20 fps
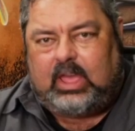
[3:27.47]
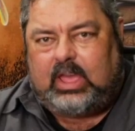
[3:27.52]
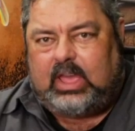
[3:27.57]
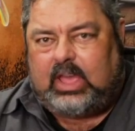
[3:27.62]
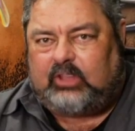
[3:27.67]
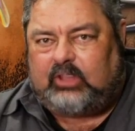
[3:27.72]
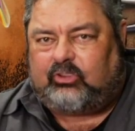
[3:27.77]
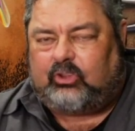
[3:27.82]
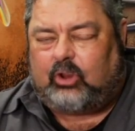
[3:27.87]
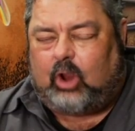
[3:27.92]

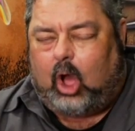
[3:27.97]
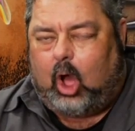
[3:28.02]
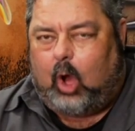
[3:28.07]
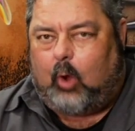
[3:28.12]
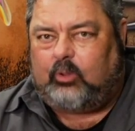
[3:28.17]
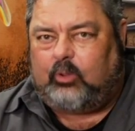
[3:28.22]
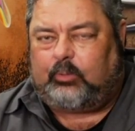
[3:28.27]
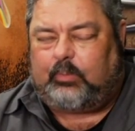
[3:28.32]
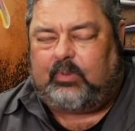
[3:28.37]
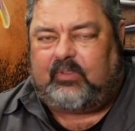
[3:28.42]
It should
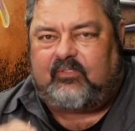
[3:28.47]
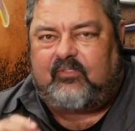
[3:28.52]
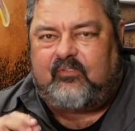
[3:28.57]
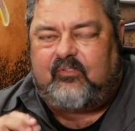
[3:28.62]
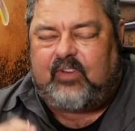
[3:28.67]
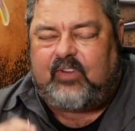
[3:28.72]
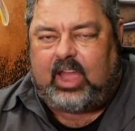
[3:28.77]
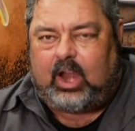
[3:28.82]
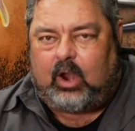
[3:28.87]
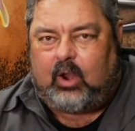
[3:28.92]
always be
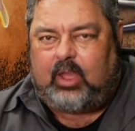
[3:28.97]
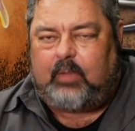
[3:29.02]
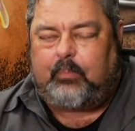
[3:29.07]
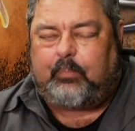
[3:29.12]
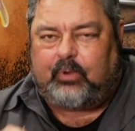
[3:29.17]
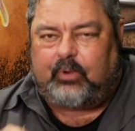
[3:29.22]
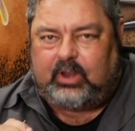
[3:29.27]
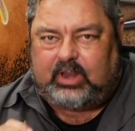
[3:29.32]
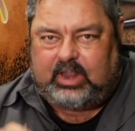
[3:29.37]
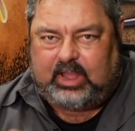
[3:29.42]
very
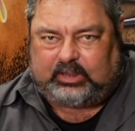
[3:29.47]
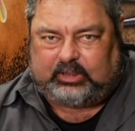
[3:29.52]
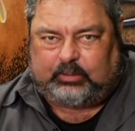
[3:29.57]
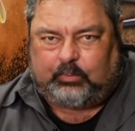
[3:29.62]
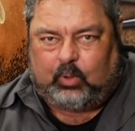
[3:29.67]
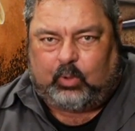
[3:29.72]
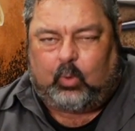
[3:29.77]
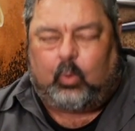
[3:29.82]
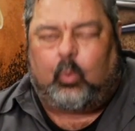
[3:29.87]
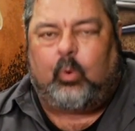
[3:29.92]

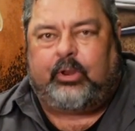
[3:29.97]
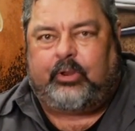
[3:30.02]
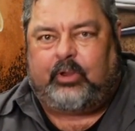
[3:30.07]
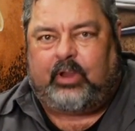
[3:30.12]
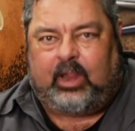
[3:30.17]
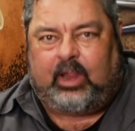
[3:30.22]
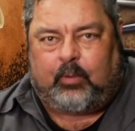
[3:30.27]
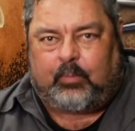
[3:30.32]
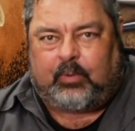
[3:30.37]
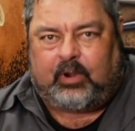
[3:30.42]
predictable when
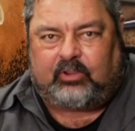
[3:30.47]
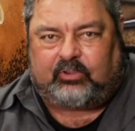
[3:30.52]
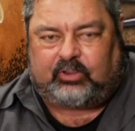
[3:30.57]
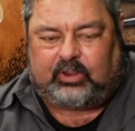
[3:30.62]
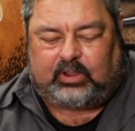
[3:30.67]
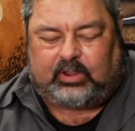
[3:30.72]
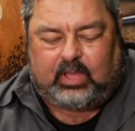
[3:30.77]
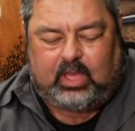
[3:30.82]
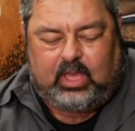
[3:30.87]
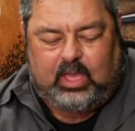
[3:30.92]
you're
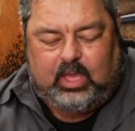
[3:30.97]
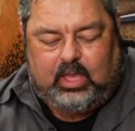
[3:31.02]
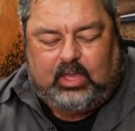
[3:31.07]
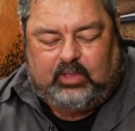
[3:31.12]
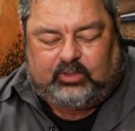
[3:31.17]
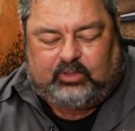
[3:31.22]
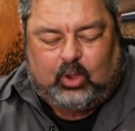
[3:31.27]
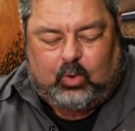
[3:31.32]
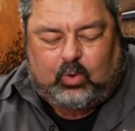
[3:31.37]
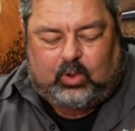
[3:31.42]
airbrushing.
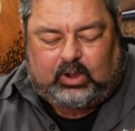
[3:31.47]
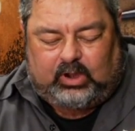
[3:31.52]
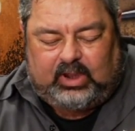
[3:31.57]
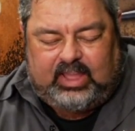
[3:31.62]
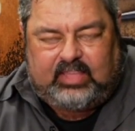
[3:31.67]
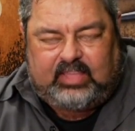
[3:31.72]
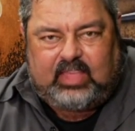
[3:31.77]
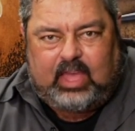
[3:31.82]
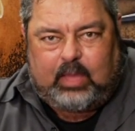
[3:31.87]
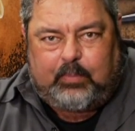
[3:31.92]
So
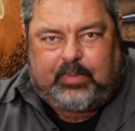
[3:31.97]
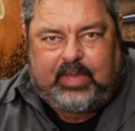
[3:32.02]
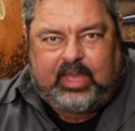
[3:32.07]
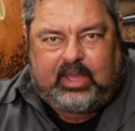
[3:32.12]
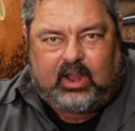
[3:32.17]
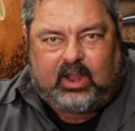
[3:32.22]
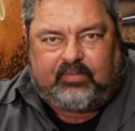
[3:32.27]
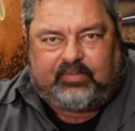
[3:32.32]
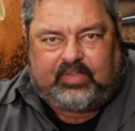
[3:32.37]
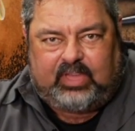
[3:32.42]
clean that
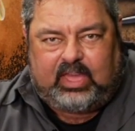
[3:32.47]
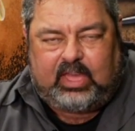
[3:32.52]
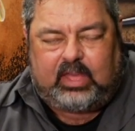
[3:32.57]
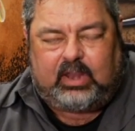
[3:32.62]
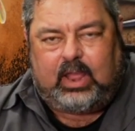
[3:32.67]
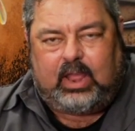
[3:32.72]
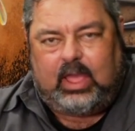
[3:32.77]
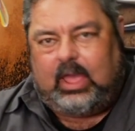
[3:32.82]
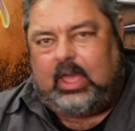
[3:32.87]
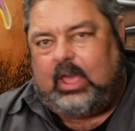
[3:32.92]
paint off the
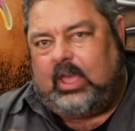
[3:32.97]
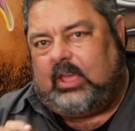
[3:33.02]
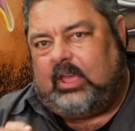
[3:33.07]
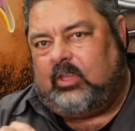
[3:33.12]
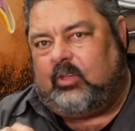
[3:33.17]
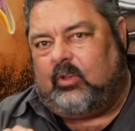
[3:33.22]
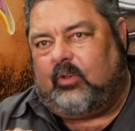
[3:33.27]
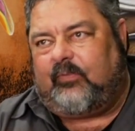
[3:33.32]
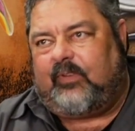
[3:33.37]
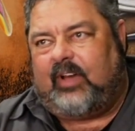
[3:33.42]
end.
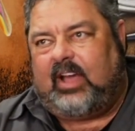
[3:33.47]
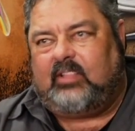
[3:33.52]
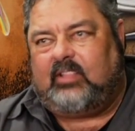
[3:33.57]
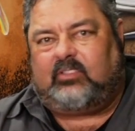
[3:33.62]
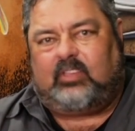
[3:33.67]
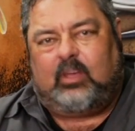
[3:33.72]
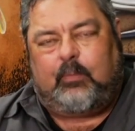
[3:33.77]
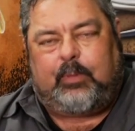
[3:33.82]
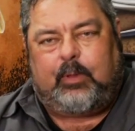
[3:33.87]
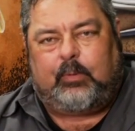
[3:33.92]
You'll find
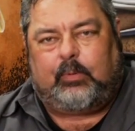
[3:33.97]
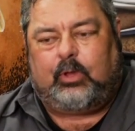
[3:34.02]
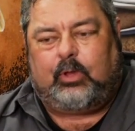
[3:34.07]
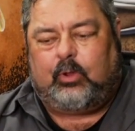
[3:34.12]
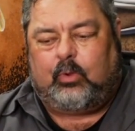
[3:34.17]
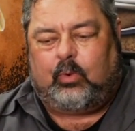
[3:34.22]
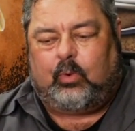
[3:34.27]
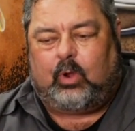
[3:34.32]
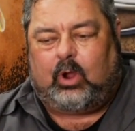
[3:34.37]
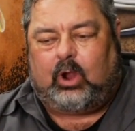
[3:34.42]
some people
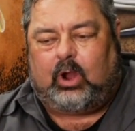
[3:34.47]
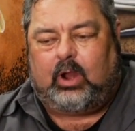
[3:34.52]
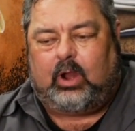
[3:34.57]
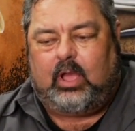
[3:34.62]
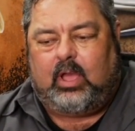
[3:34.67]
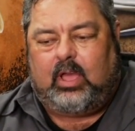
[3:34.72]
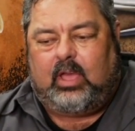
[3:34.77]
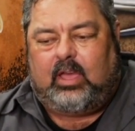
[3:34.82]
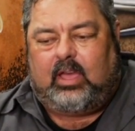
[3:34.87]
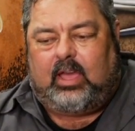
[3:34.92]
who are
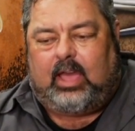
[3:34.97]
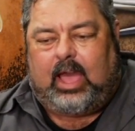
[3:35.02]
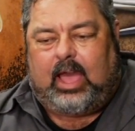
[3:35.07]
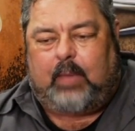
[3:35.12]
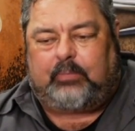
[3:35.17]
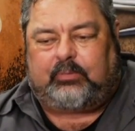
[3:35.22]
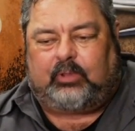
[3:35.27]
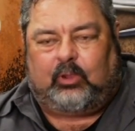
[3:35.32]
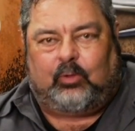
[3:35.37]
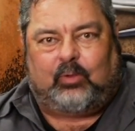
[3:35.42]

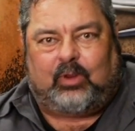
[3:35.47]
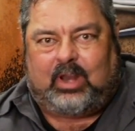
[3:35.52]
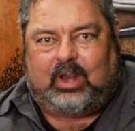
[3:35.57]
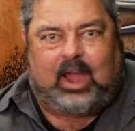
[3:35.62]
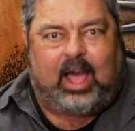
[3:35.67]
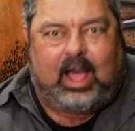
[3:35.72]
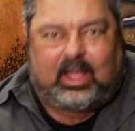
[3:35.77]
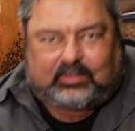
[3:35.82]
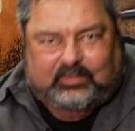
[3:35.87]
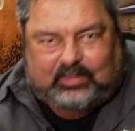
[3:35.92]
absolute
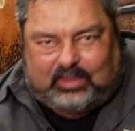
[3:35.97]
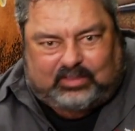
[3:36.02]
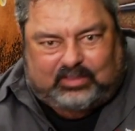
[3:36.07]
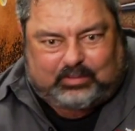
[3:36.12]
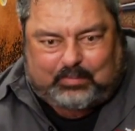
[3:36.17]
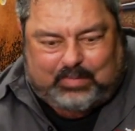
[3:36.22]
Nazis